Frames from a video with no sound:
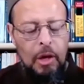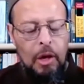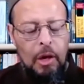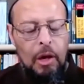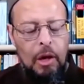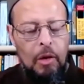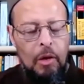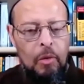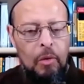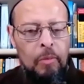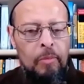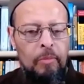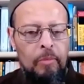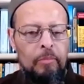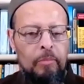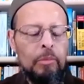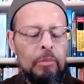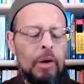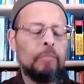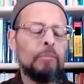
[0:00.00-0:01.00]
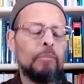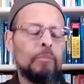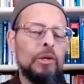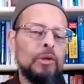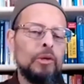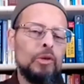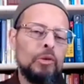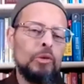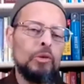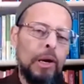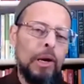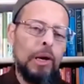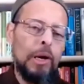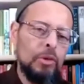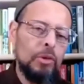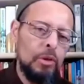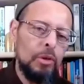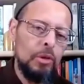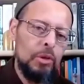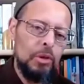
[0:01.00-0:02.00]
but many
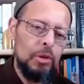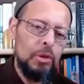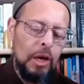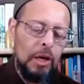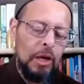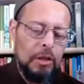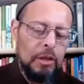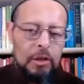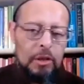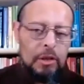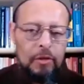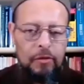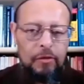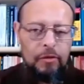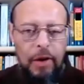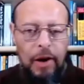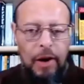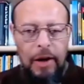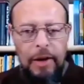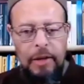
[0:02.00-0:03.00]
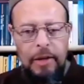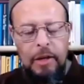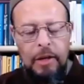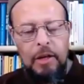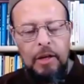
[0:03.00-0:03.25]
specialists identify